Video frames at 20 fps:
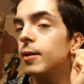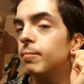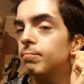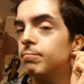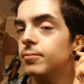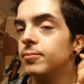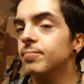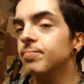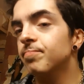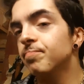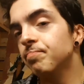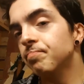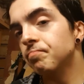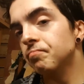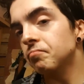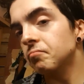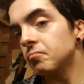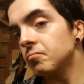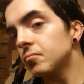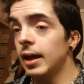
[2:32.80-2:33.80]
Yep.
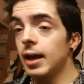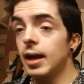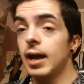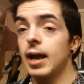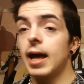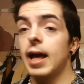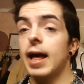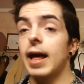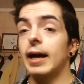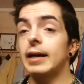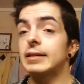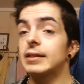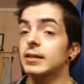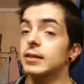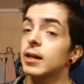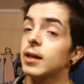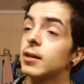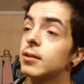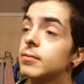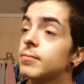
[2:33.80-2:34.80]

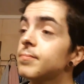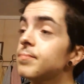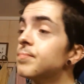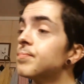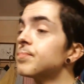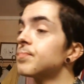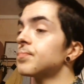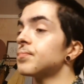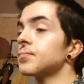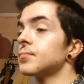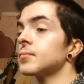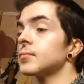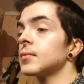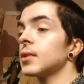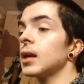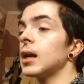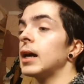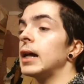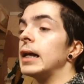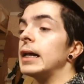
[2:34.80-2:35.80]
And then,
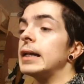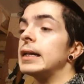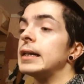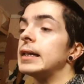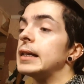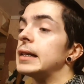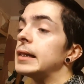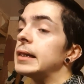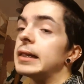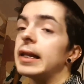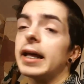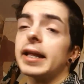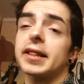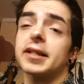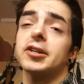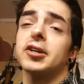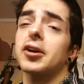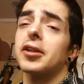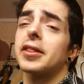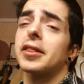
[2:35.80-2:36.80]

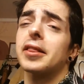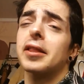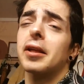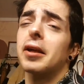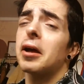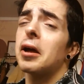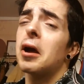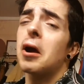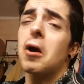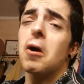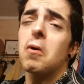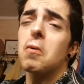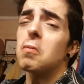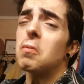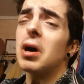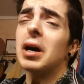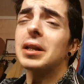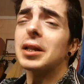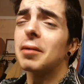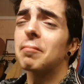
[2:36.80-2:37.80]
let's just,
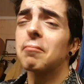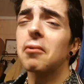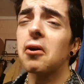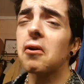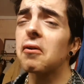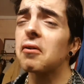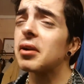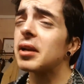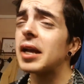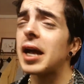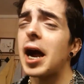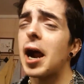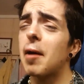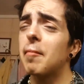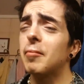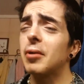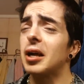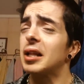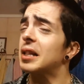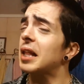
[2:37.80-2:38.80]
while I'm on
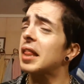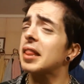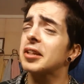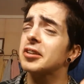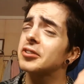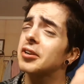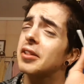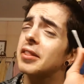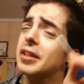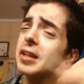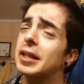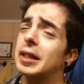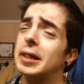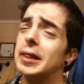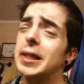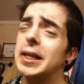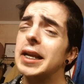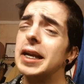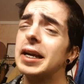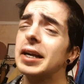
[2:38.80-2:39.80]
camera, let's just
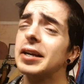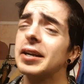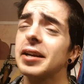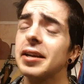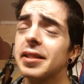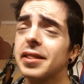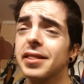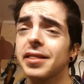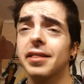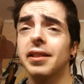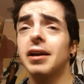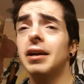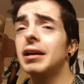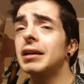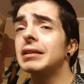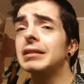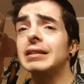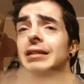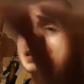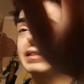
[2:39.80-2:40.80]
clean this
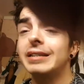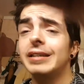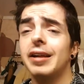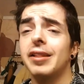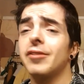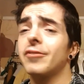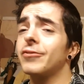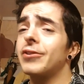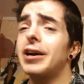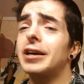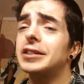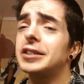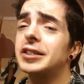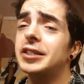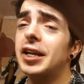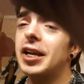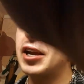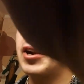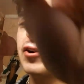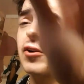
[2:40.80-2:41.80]
stretched